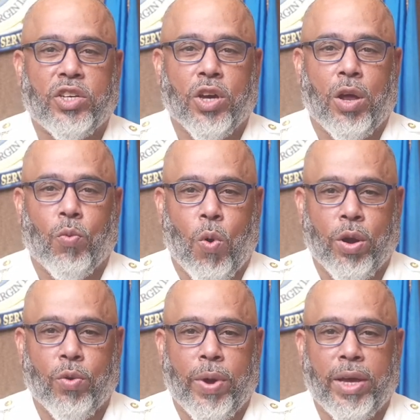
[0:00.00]
John
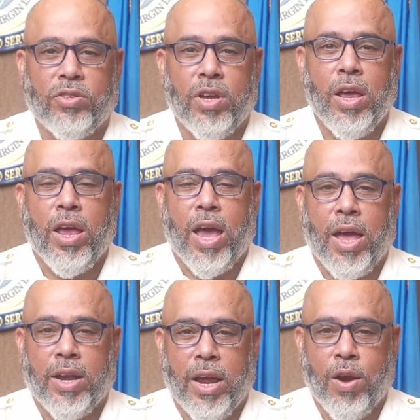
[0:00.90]
waterways
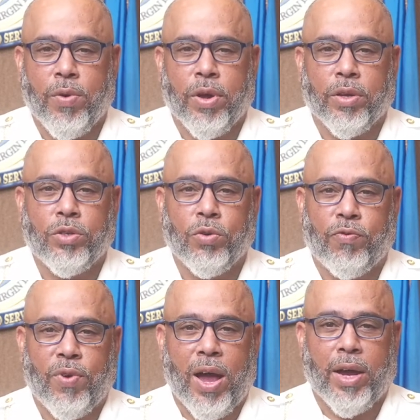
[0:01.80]
and area to
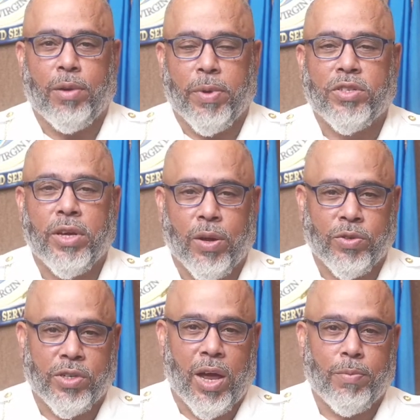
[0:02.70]
find Miss
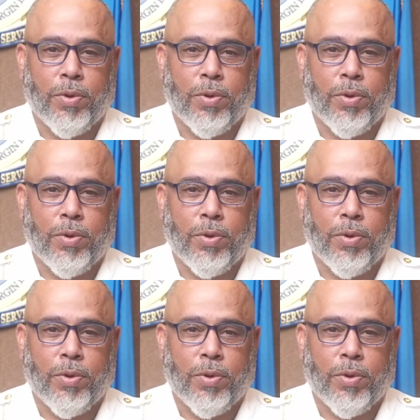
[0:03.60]
Helsop.